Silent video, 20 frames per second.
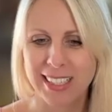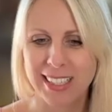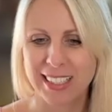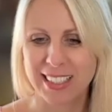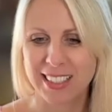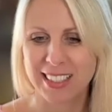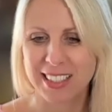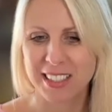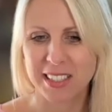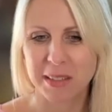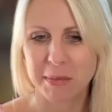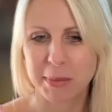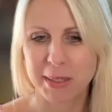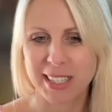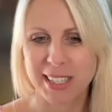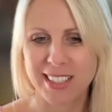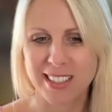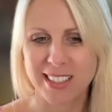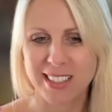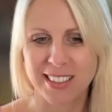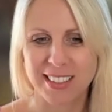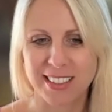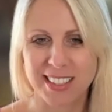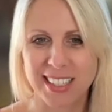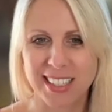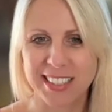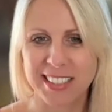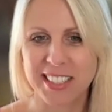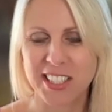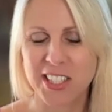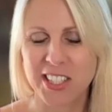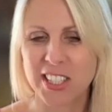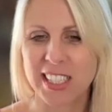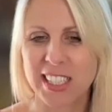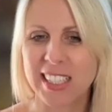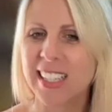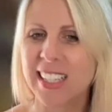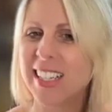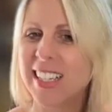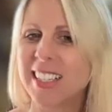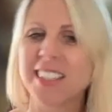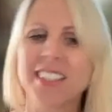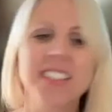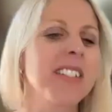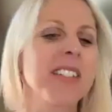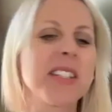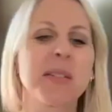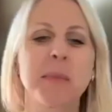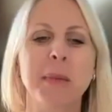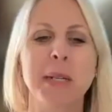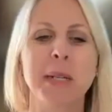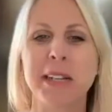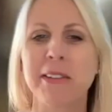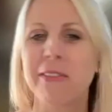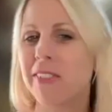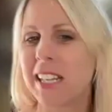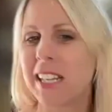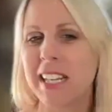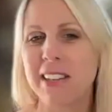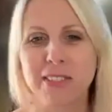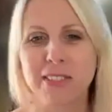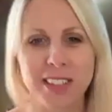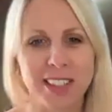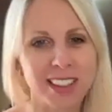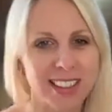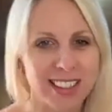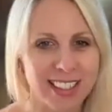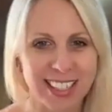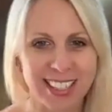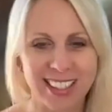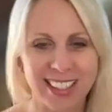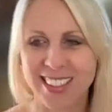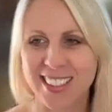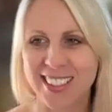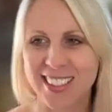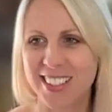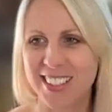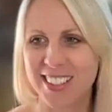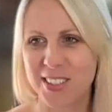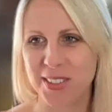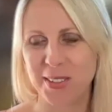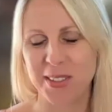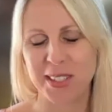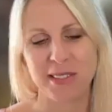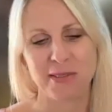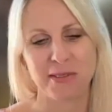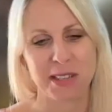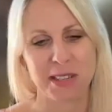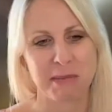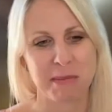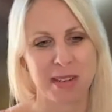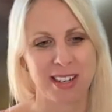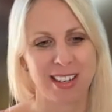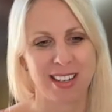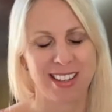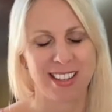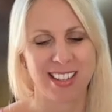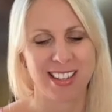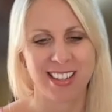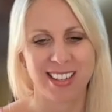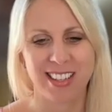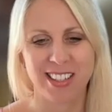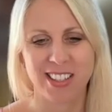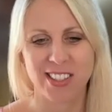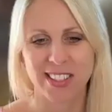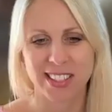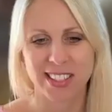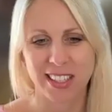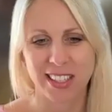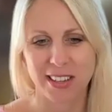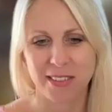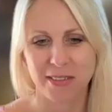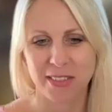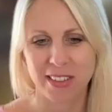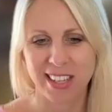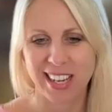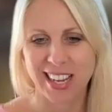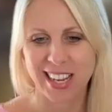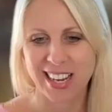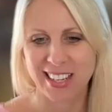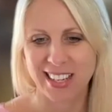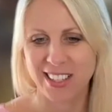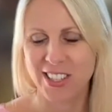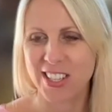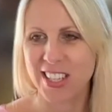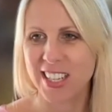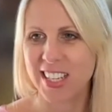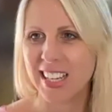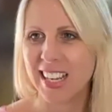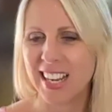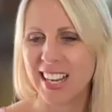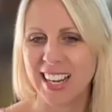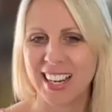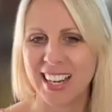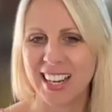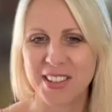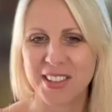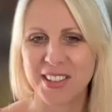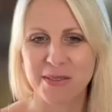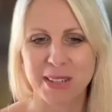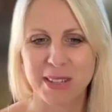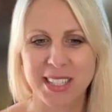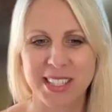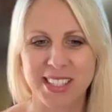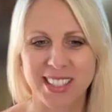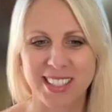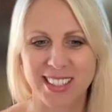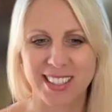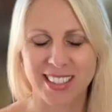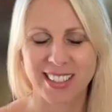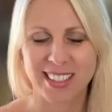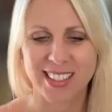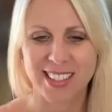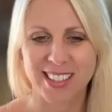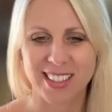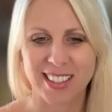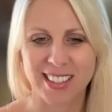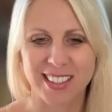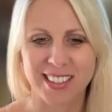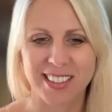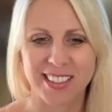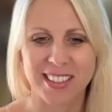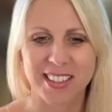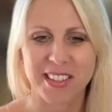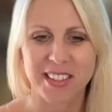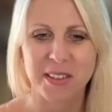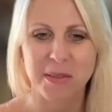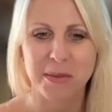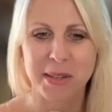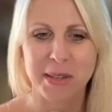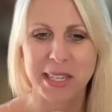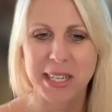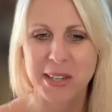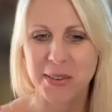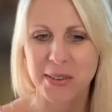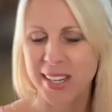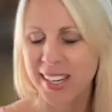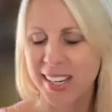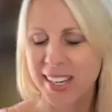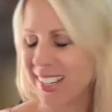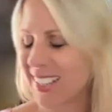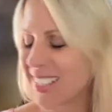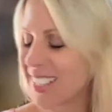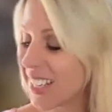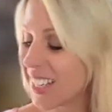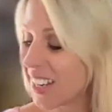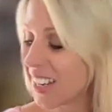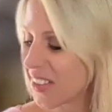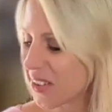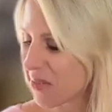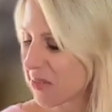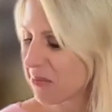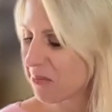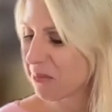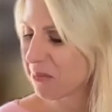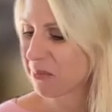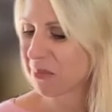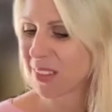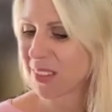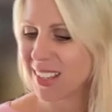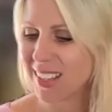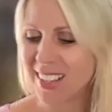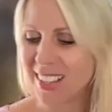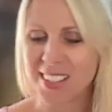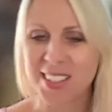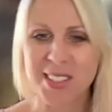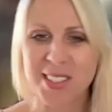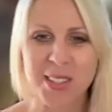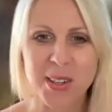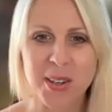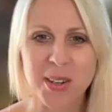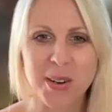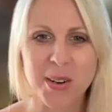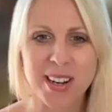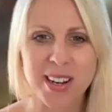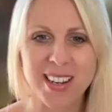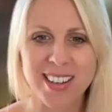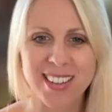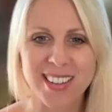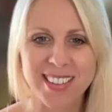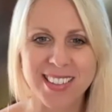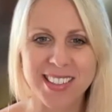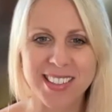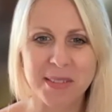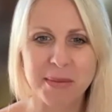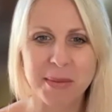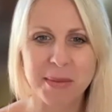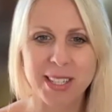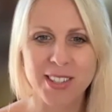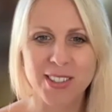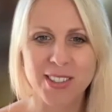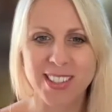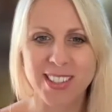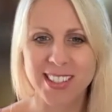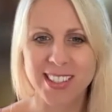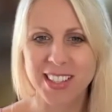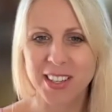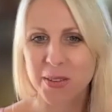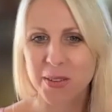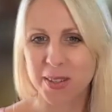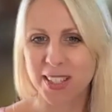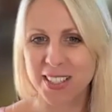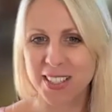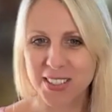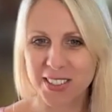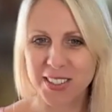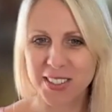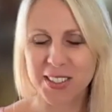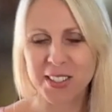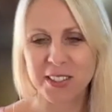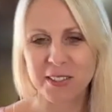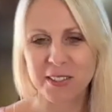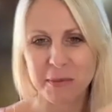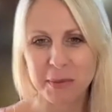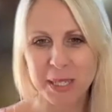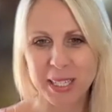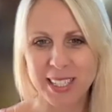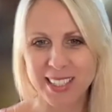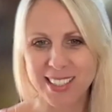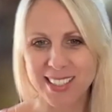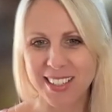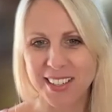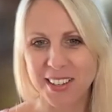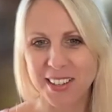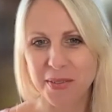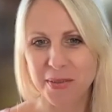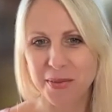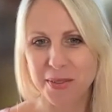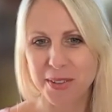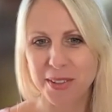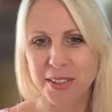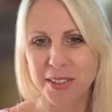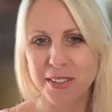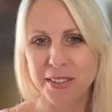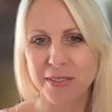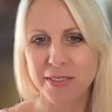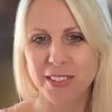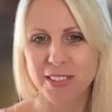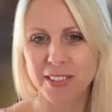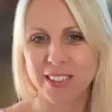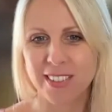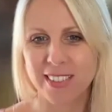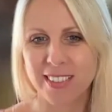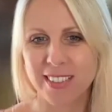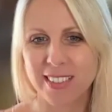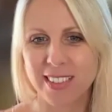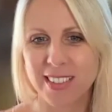in this space and this energy. This is my favorite thing that I do every month, and I just love the energy and the resonance that we create together. So some interesting questions have been sent through for